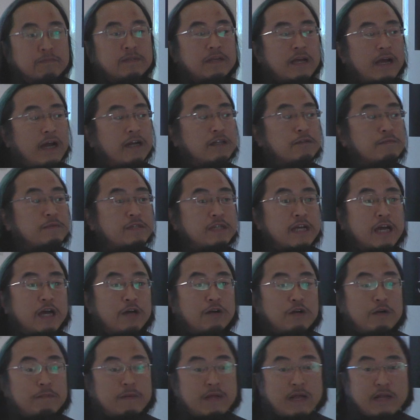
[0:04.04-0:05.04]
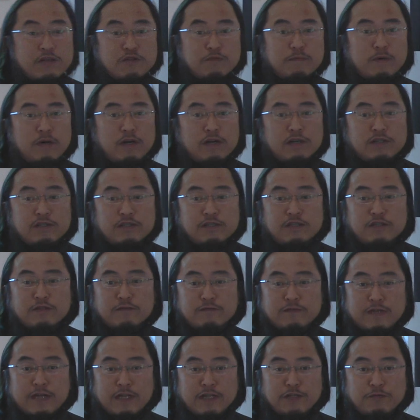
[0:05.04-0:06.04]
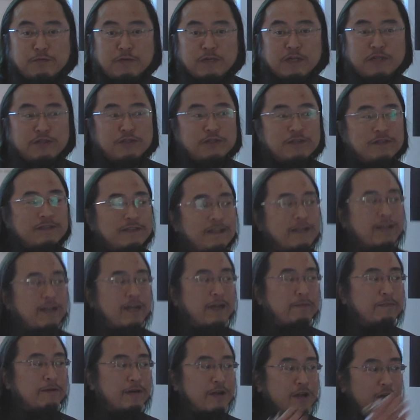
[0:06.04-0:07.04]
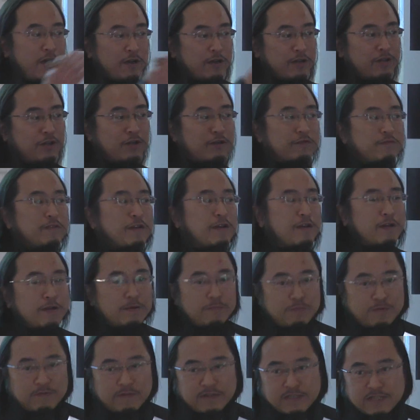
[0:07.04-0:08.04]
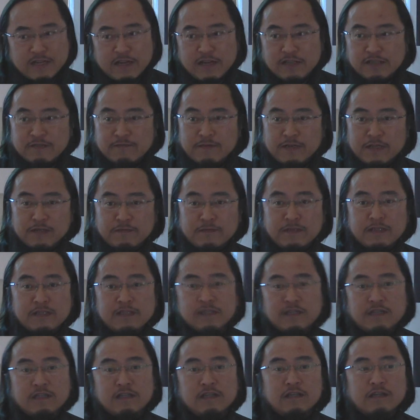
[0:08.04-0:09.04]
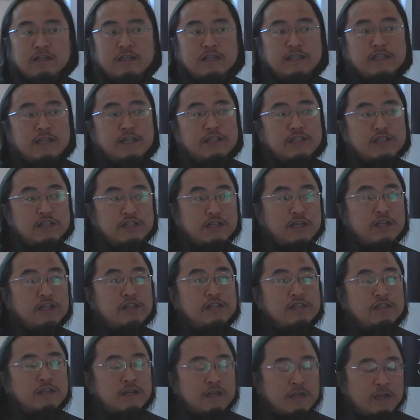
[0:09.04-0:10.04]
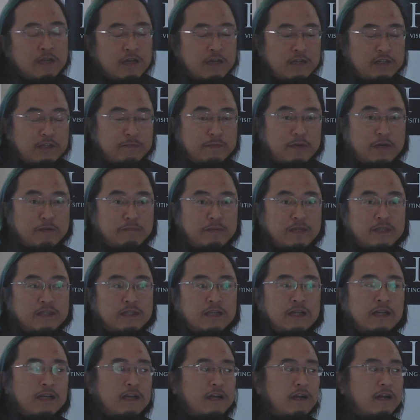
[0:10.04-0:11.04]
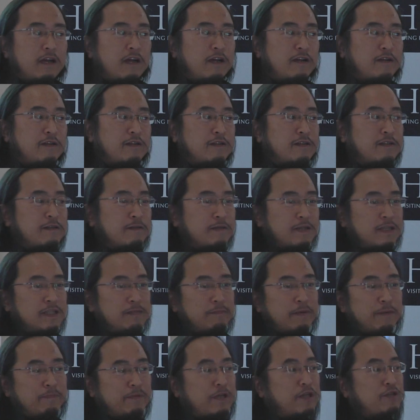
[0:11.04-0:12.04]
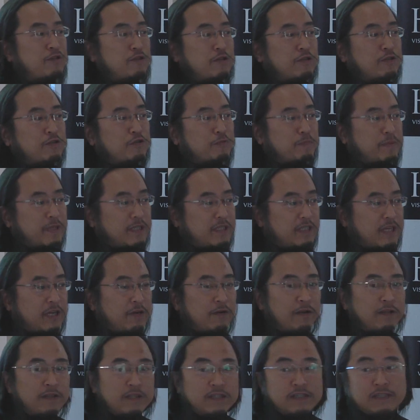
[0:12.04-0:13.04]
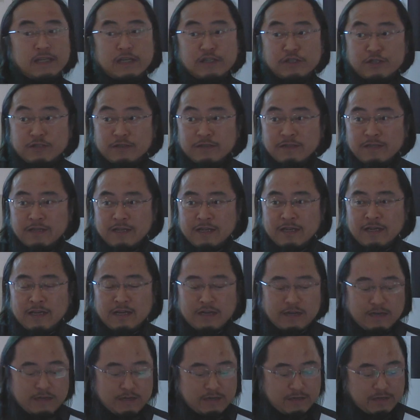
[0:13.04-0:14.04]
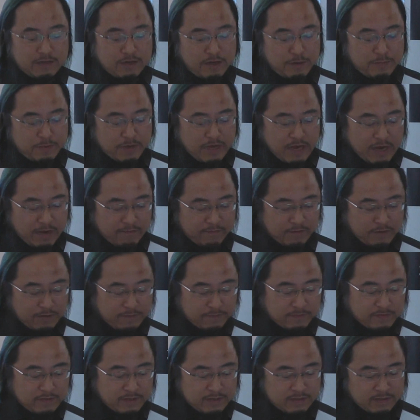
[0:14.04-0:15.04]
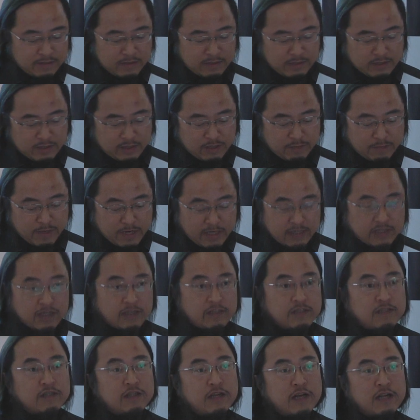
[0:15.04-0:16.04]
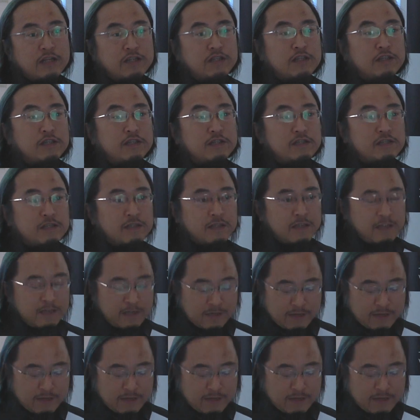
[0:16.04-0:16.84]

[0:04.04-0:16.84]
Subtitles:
name is Adam Chow. I'm an anthropologist of Chinese religion. I'm a colleague of Professor Holmes and Vimalin in the East Asian Studies Department. And it's my pleasure to be chairing this session on behalf of the Humanitas Chinese Studies